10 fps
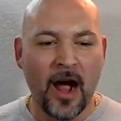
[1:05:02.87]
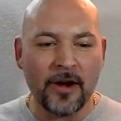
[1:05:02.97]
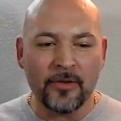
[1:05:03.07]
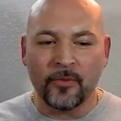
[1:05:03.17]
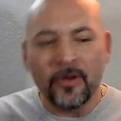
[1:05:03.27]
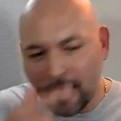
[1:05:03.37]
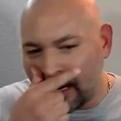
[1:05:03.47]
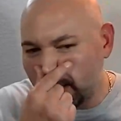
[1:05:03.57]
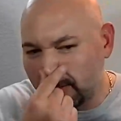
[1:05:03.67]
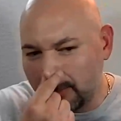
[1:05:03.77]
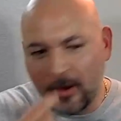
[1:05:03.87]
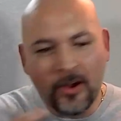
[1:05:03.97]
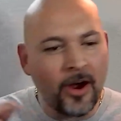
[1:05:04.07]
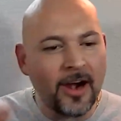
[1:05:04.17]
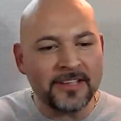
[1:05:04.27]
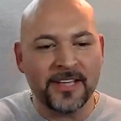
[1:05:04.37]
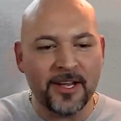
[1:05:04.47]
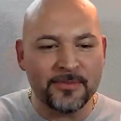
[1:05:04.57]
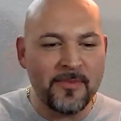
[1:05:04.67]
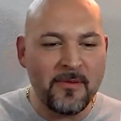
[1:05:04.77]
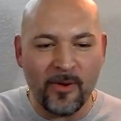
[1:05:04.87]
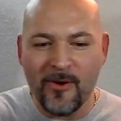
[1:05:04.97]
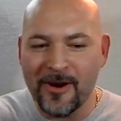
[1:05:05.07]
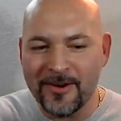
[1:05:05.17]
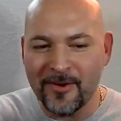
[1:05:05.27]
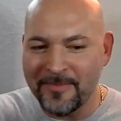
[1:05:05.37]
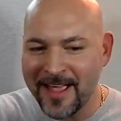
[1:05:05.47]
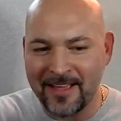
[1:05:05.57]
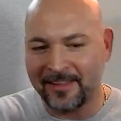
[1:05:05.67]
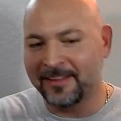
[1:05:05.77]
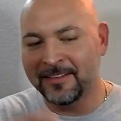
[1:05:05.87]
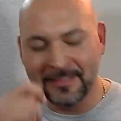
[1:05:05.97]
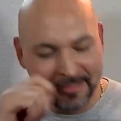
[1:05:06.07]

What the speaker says: are car salesmen born or made?